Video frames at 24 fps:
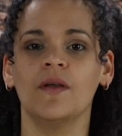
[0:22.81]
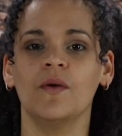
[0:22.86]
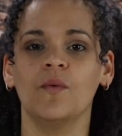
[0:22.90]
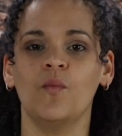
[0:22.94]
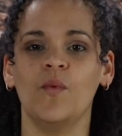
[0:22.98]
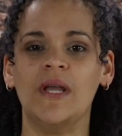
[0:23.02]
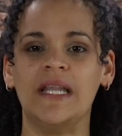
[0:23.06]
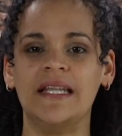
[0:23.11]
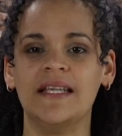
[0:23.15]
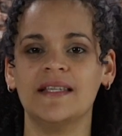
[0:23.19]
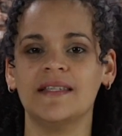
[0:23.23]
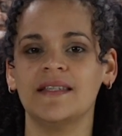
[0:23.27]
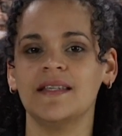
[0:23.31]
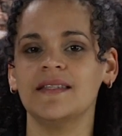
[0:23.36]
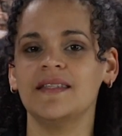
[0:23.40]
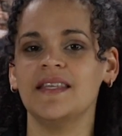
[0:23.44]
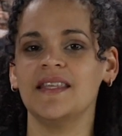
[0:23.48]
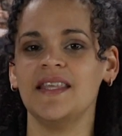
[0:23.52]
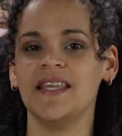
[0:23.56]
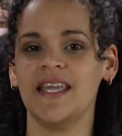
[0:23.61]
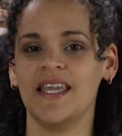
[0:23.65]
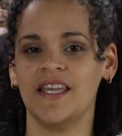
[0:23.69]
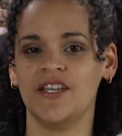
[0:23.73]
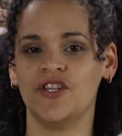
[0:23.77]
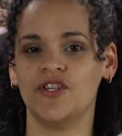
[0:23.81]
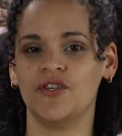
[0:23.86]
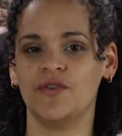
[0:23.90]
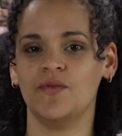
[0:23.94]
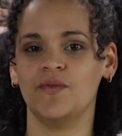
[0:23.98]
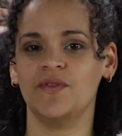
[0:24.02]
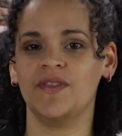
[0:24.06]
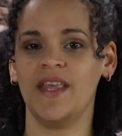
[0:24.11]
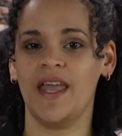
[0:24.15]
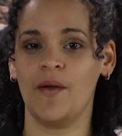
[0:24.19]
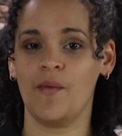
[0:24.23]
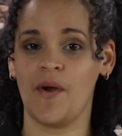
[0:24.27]
We listened to the
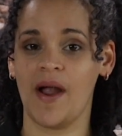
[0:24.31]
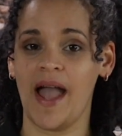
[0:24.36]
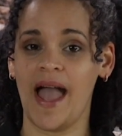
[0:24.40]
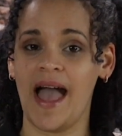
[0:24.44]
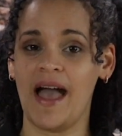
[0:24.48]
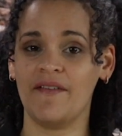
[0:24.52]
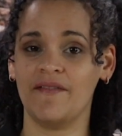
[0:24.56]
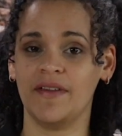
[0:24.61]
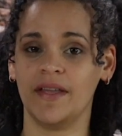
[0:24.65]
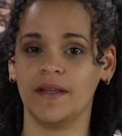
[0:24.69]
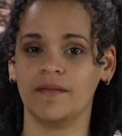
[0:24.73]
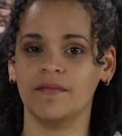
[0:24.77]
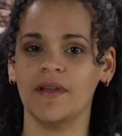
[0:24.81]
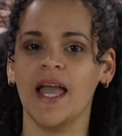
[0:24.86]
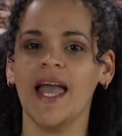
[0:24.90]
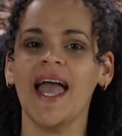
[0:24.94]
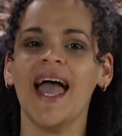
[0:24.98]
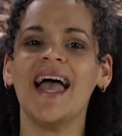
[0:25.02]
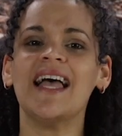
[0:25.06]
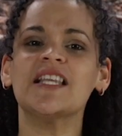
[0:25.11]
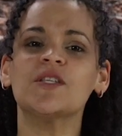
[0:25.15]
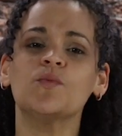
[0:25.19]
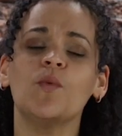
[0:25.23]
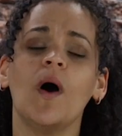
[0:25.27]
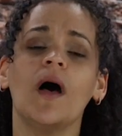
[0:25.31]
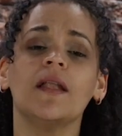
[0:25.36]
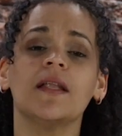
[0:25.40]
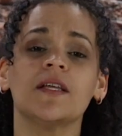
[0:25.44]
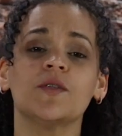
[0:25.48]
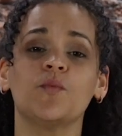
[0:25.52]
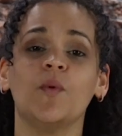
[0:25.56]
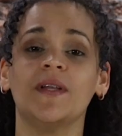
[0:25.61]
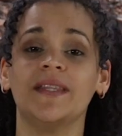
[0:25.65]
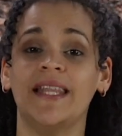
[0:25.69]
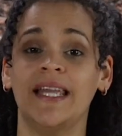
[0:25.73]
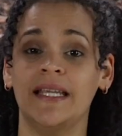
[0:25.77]
issues they were having, as well as
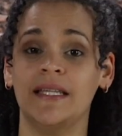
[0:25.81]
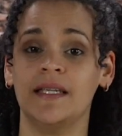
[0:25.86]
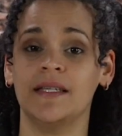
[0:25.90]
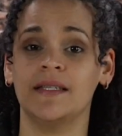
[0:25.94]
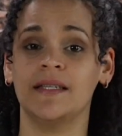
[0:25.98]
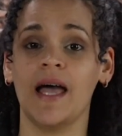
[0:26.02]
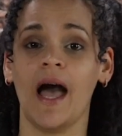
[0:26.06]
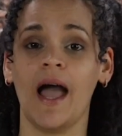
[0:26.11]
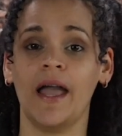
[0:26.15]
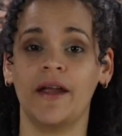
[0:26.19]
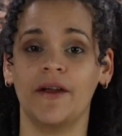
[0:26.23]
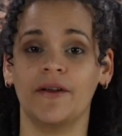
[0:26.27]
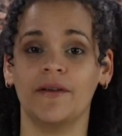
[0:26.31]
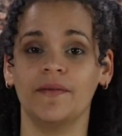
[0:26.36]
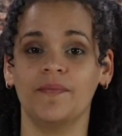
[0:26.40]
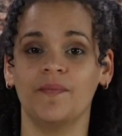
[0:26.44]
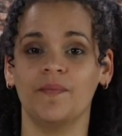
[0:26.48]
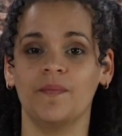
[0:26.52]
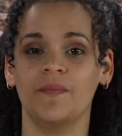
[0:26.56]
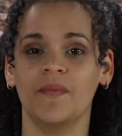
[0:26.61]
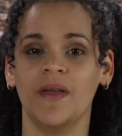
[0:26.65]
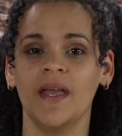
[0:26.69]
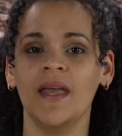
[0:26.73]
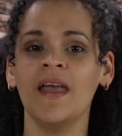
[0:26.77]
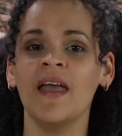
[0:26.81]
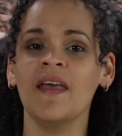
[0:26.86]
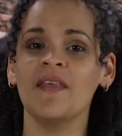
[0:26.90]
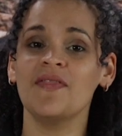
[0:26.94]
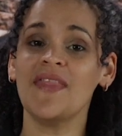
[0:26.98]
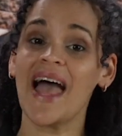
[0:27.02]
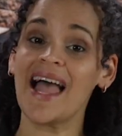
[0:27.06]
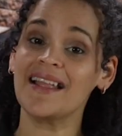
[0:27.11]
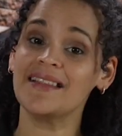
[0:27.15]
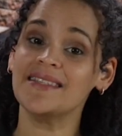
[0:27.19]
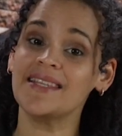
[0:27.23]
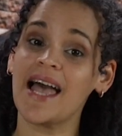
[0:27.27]
what they desired.
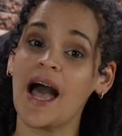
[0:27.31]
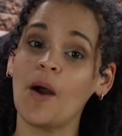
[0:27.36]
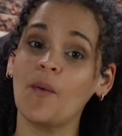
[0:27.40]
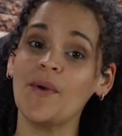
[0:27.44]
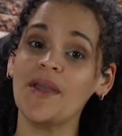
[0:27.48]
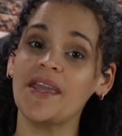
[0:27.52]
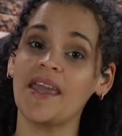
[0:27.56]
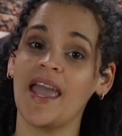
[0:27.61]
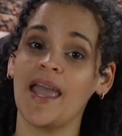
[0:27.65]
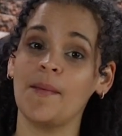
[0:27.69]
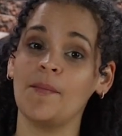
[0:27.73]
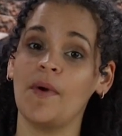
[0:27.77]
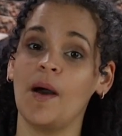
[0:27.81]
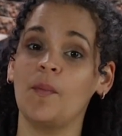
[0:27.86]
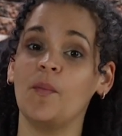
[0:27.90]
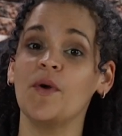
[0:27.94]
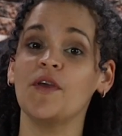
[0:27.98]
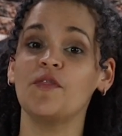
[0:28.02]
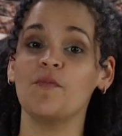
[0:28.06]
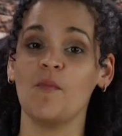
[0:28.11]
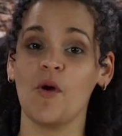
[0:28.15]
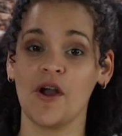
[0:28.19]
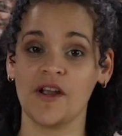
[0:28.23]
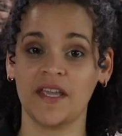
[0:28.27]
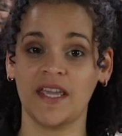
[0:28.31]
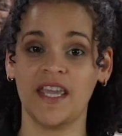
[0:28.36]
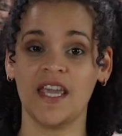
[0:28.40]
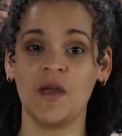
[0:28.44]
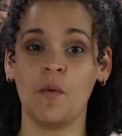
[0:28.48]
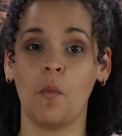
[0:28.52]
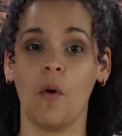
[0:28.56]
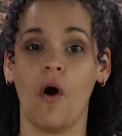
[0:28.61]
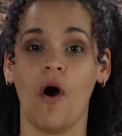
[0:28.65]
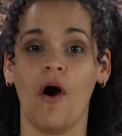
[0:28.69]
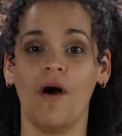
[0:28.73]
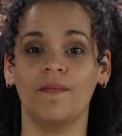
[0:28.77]
That's how we came up with Marquis
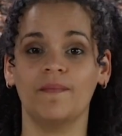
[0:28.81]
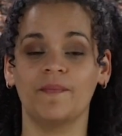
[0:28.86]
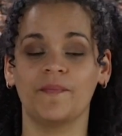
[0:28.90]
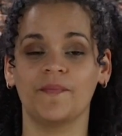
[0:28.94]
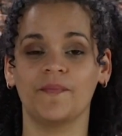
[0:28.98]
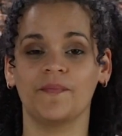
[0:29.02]
wall.